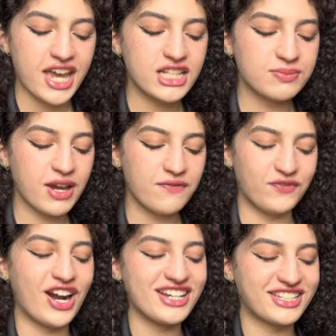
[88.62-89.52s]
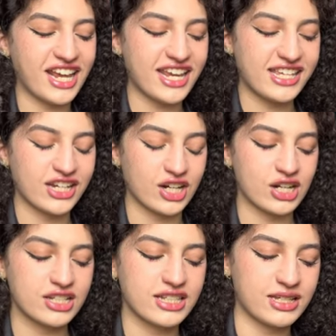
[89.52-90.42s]
It's my first day
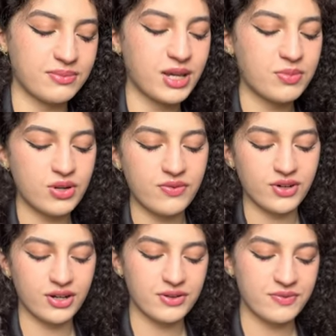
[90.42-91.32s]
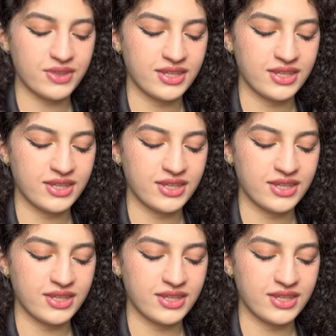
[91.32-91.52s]
here, says Mick Booty Fart.